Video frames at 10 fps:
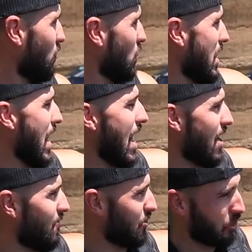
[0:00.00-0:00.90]
We
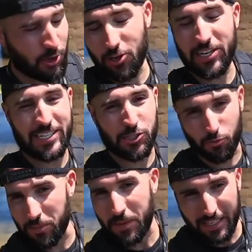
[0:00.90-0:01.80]
have current is
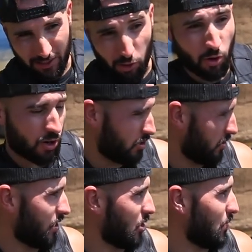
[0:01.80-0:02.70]
ripping a little harder
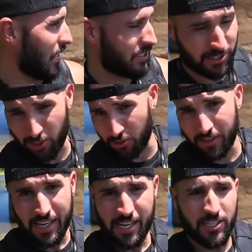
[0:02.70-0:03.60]
than expected, so
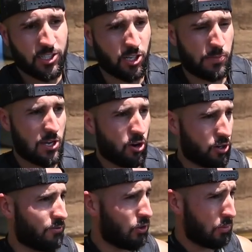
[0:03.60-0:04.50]
it's gonna be
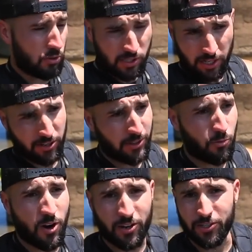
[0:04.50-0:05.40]
harder for the boys that are in the
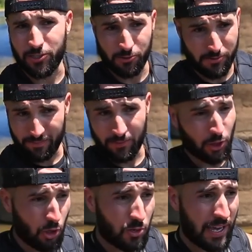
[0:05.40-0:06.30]
water to
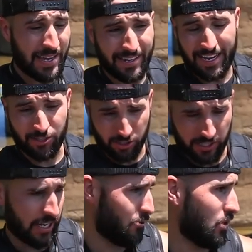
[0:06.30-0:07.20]
locate and actually
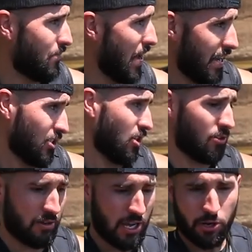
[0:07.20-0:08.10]
stay with the bag.
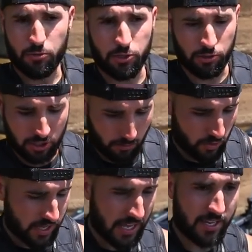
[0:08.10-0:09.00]
So we're doing some
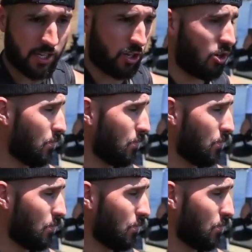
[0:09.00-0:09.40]
rethinking on our